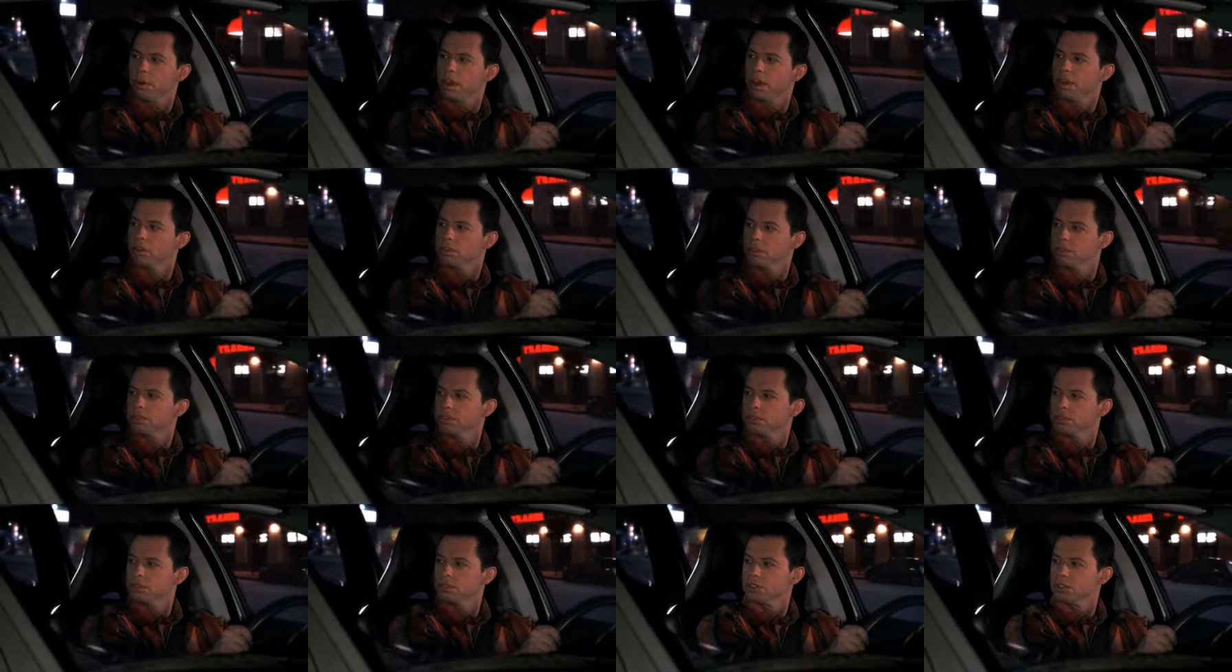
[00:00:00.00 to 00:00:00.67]
proud
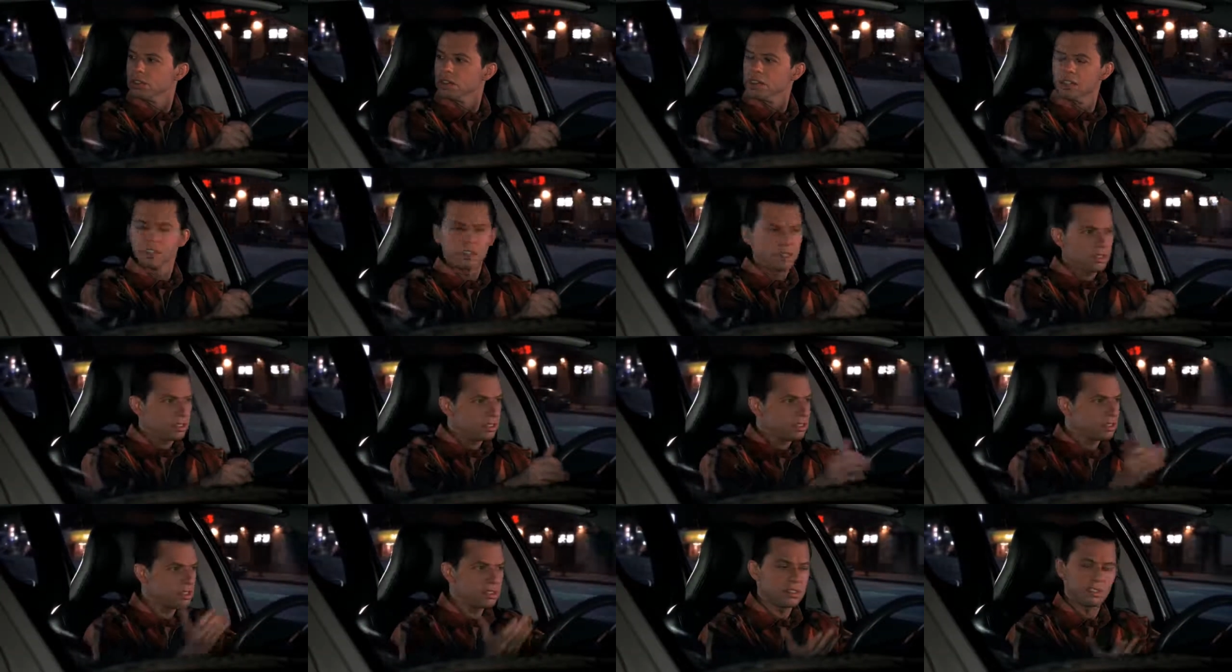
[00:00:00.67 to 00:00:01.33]
of you, Charlie.
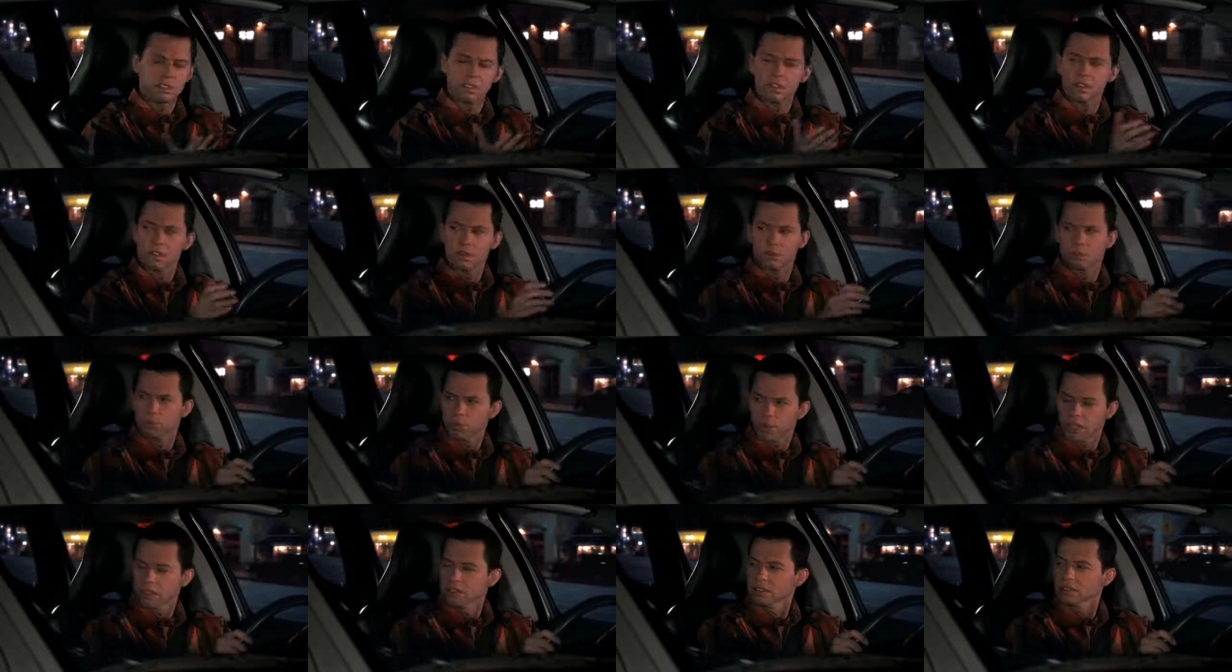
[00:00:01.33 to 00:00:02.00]
This is a
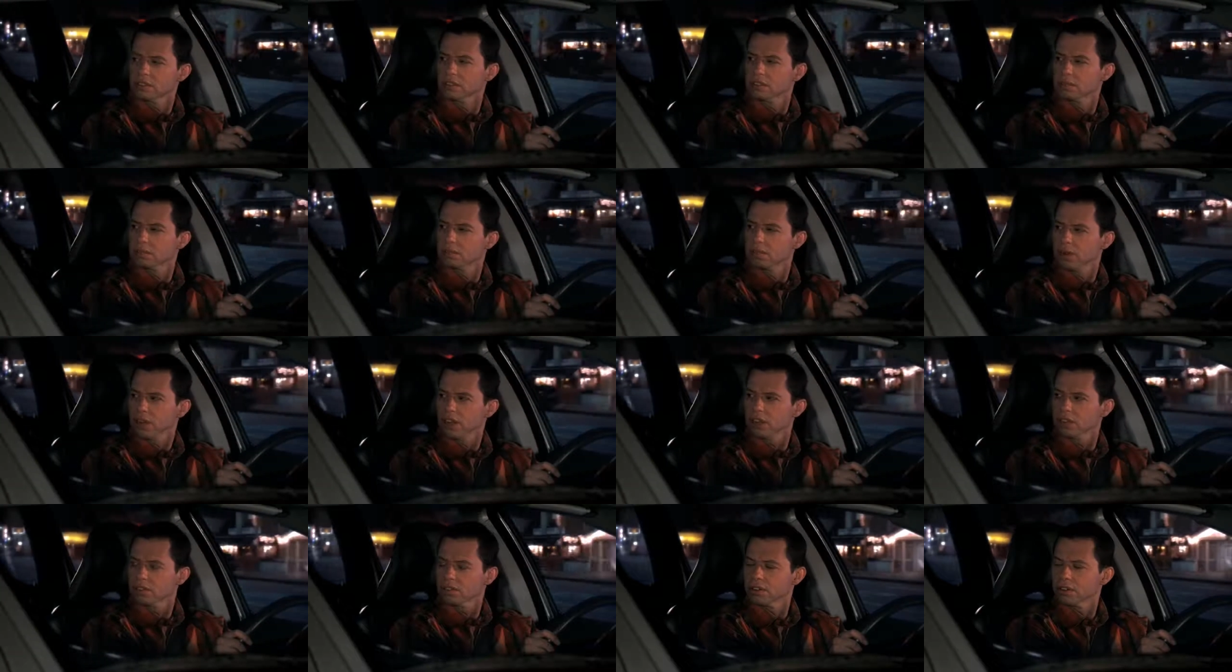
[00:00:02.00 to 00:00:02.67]
real
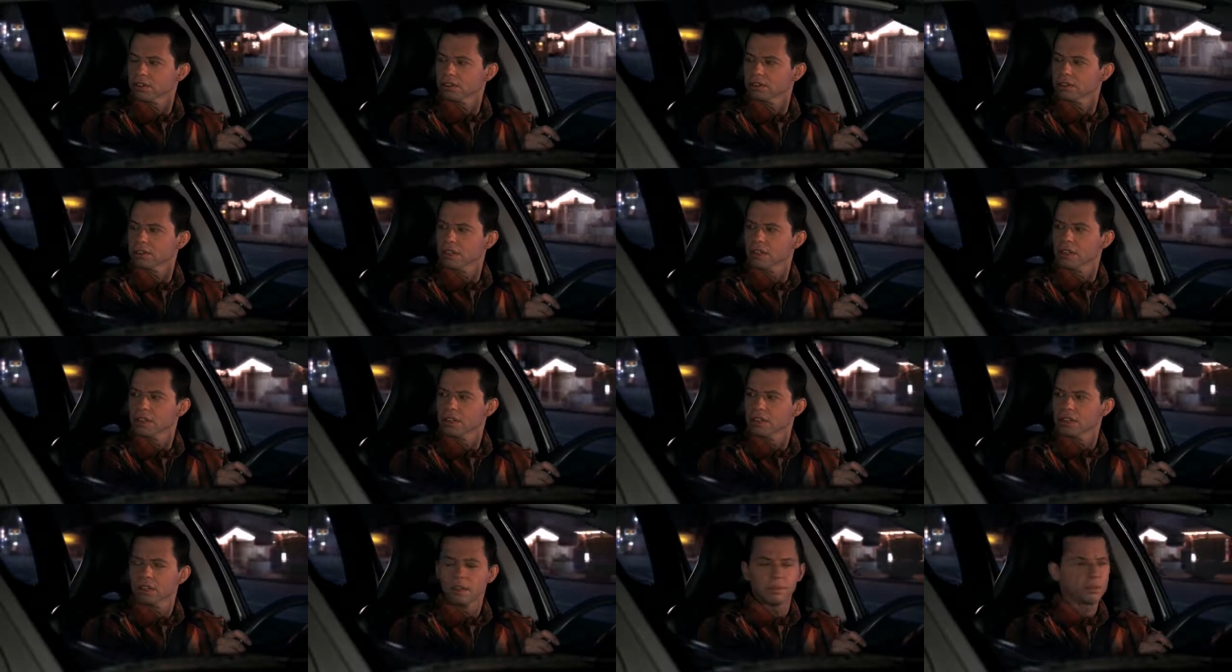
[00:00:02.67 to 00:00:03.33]
breakthrough.
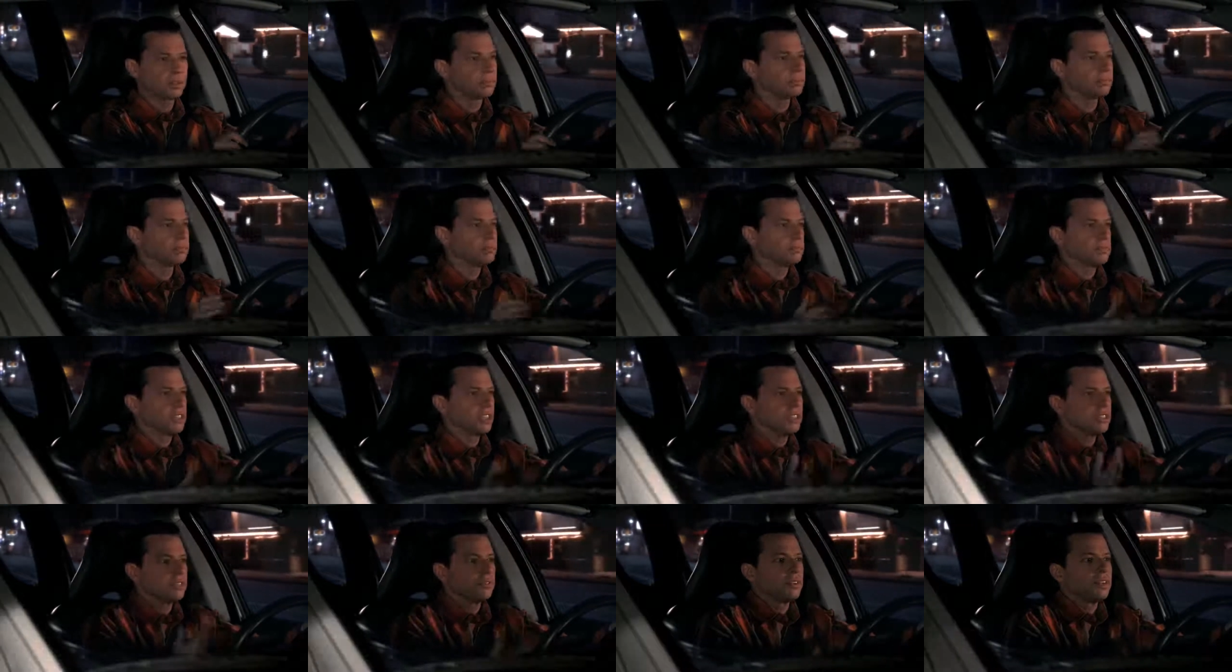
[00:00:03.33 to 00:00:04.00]

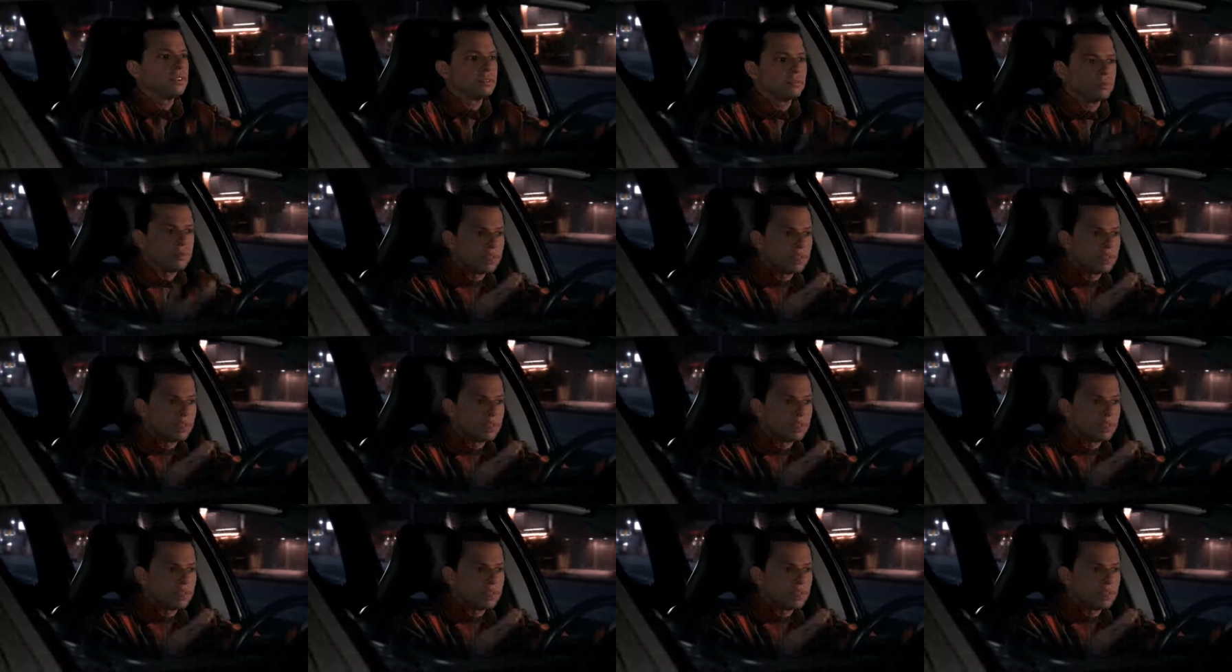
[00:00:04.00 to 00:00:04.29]
Doesn't it feel